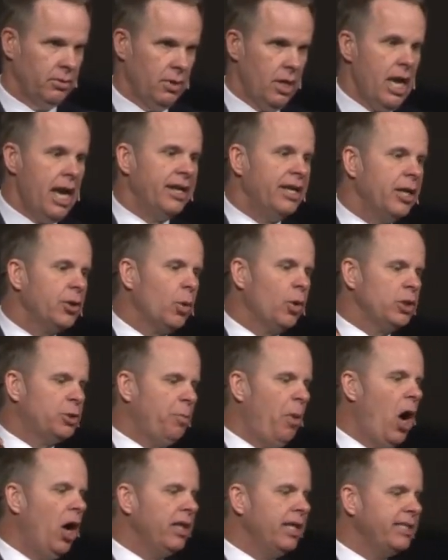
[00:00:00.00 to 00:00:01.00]
in other words,
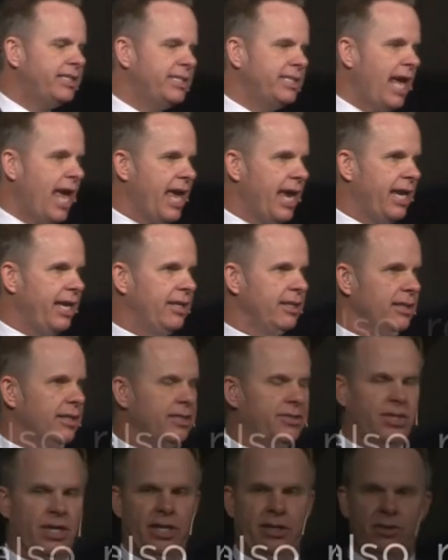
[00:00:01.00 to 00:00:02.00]
Paul is saying,
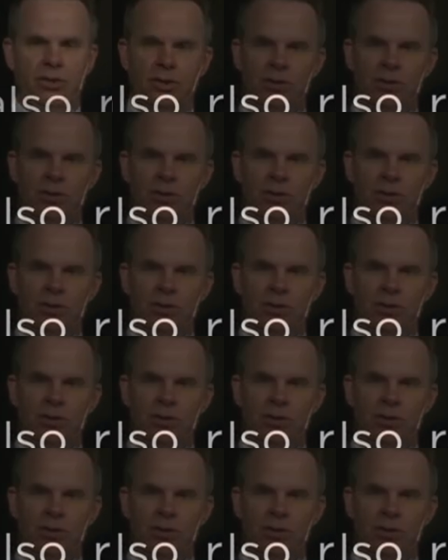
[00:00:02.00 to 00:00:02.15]
listen,